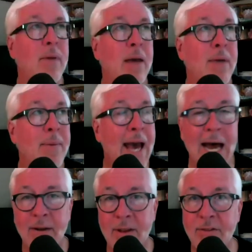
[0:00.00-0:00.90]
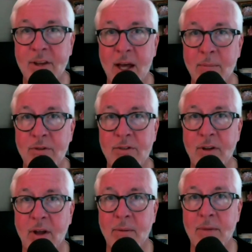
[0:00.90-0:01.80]
and maybe out of this comes
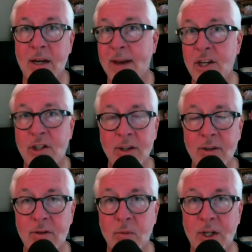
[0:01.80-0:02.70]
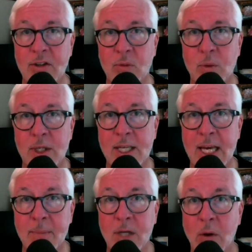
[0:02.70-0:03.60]
some innovations, which we
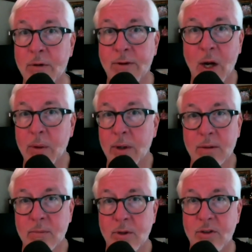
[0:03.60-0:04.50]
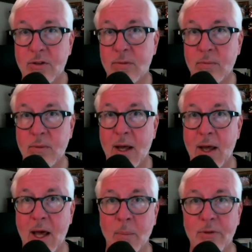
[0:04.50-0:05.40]
keep going forward, which
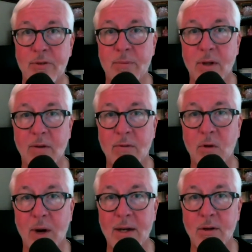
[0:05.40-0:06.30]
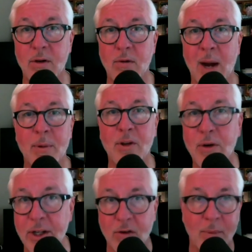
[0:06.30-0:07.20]
helps kind of create new
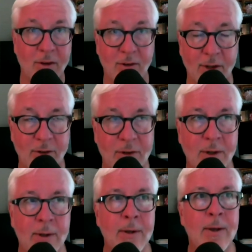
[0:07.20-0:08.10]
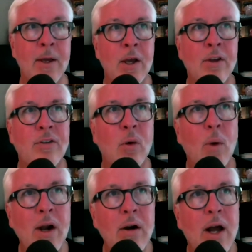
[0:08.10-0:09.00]
opportunities for businesses. So,
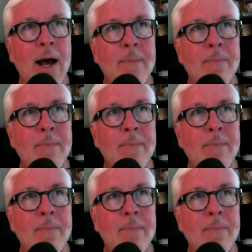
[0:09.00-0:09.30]
what yeah. are uh,